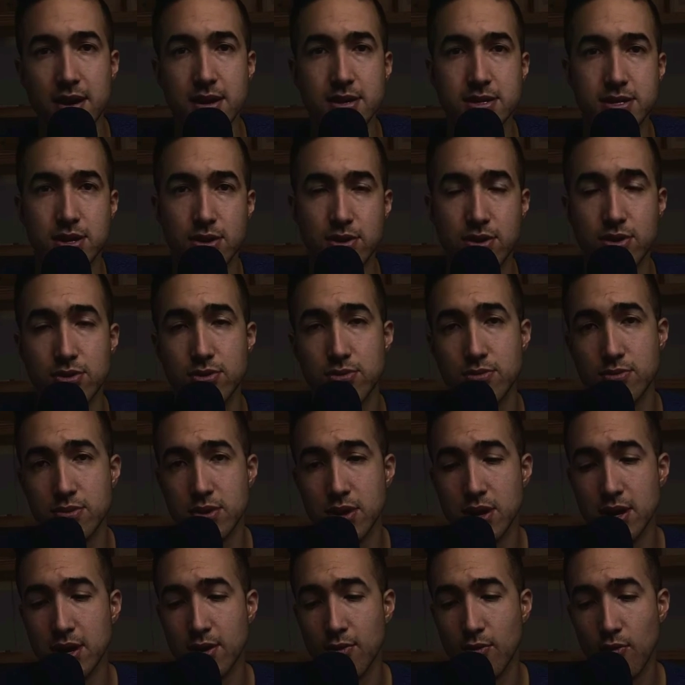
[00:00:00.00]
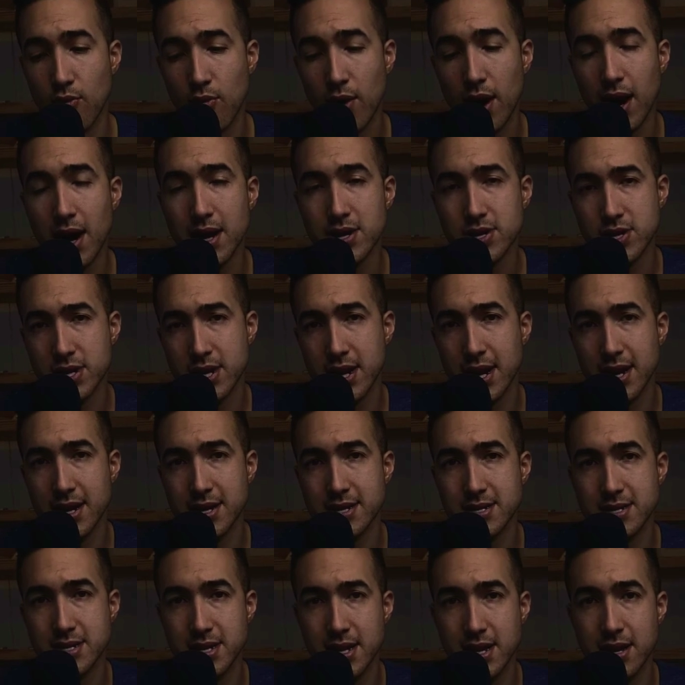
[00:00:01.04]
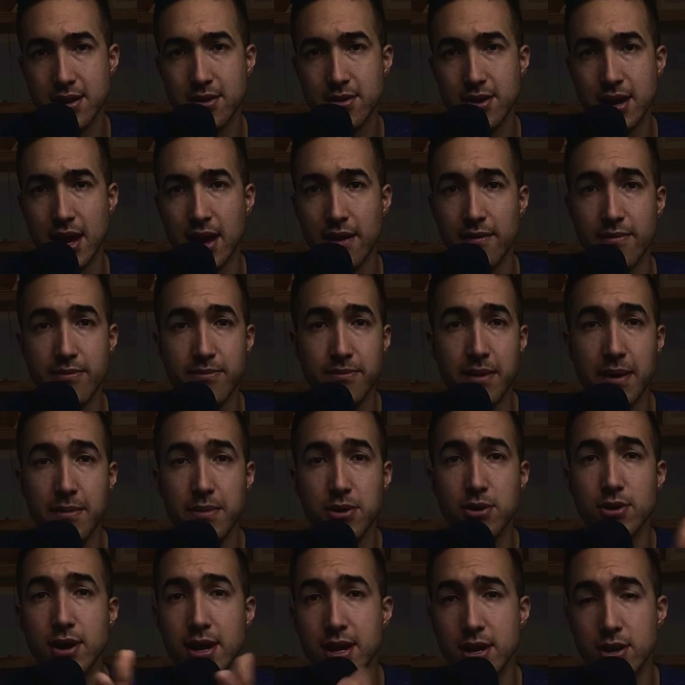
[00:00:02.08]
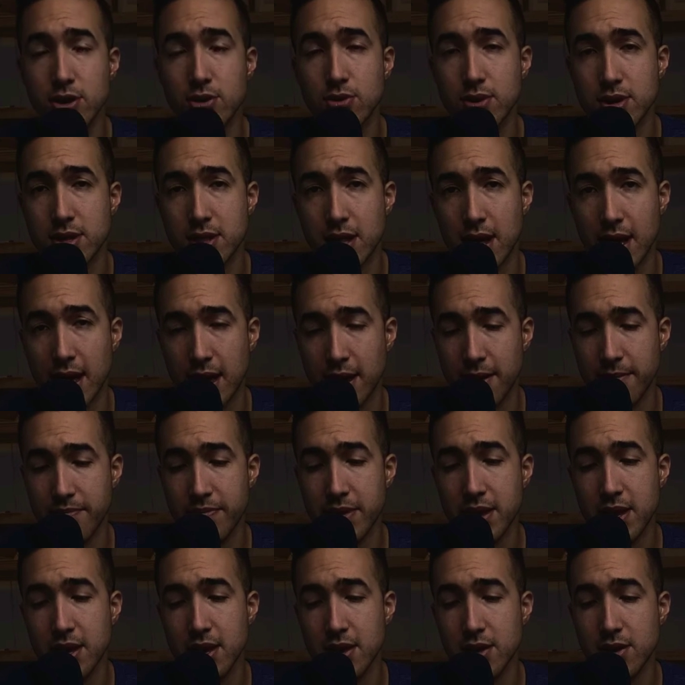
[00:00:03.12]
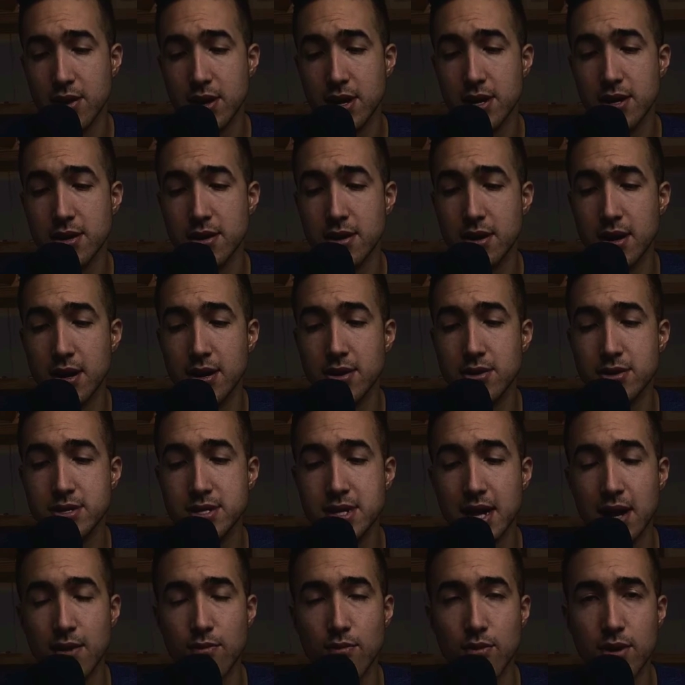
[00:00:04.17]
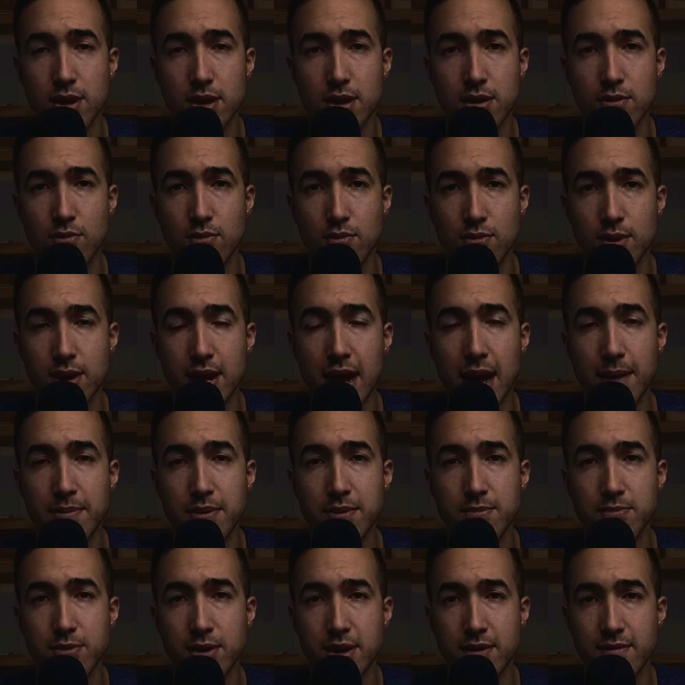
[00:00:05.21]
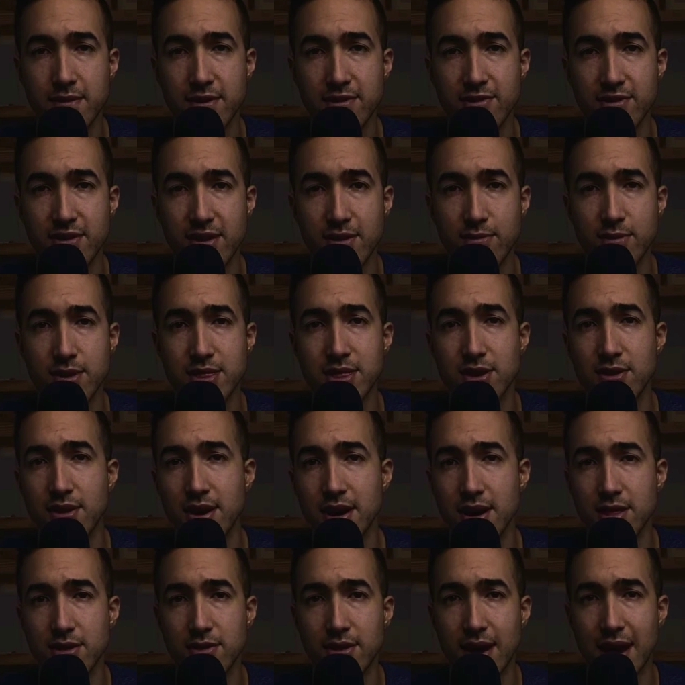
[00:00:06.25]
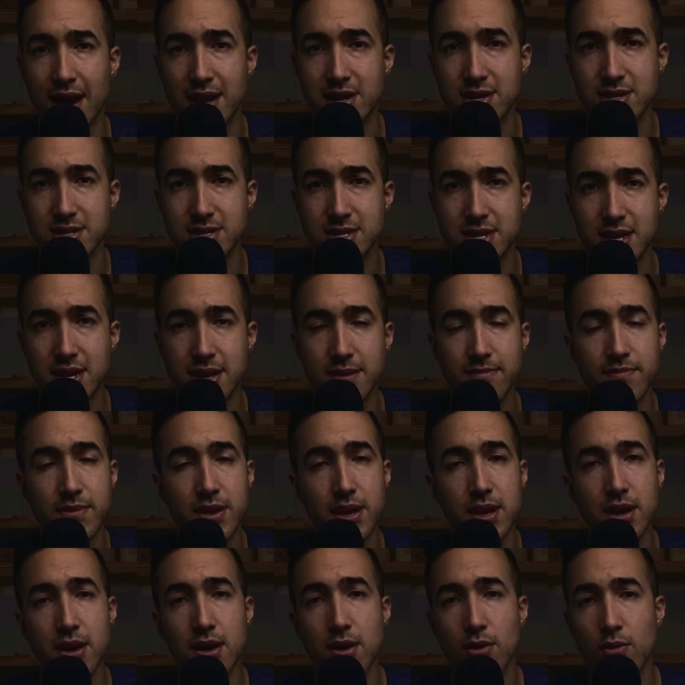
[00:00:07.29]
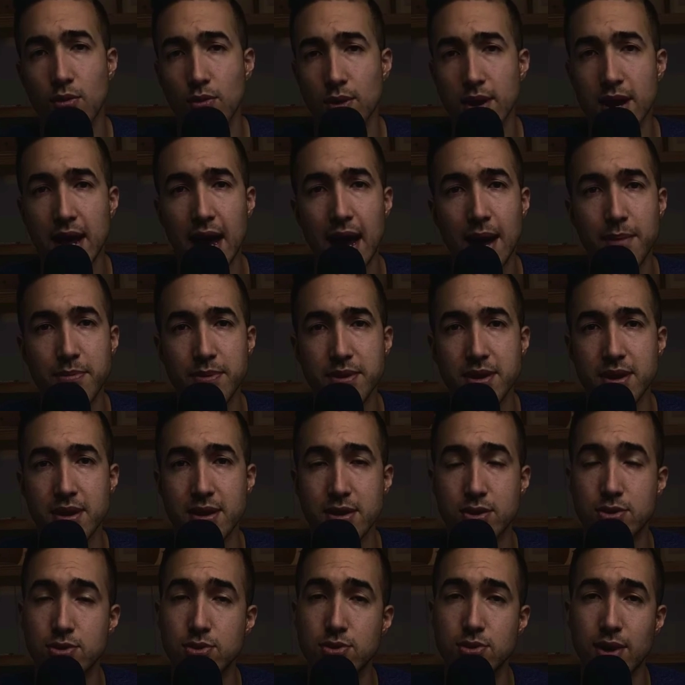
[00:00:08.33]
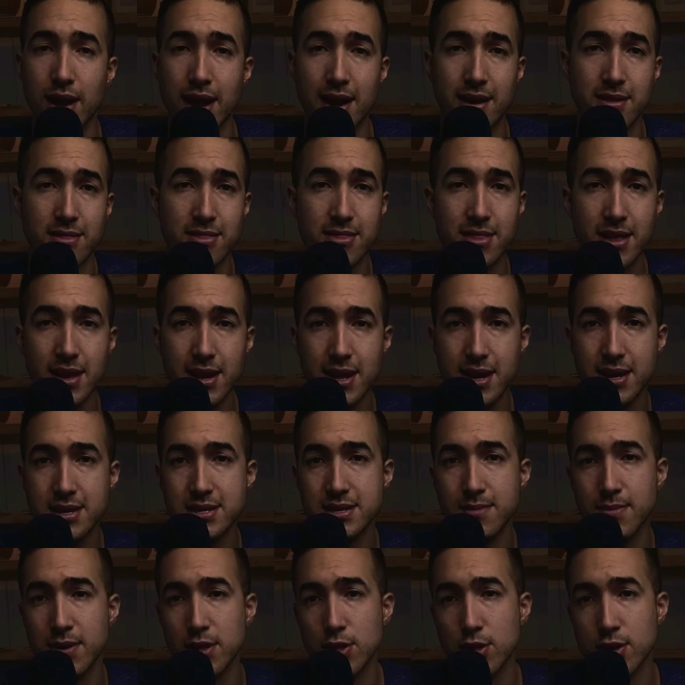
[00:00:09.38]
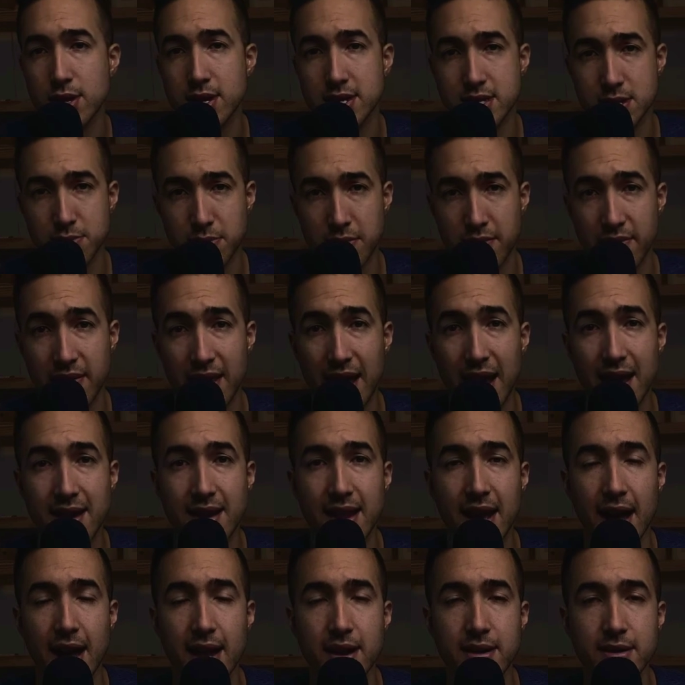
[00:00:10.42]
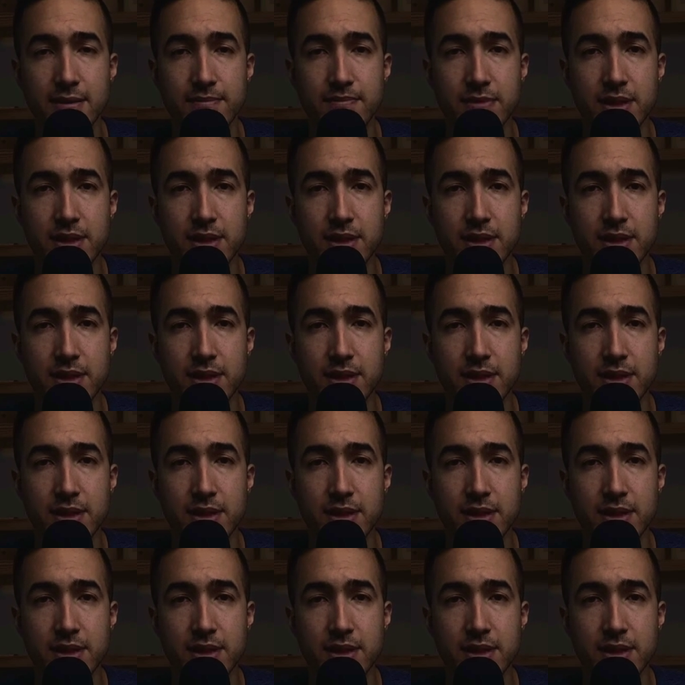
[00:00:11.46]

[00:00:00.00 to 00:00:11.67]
So you're going to watch and kind of see, okay, if maybe you get a new client, you're going to understand what happened previously with their other agency, what happened on Google Analytics. Let me look at some of that data.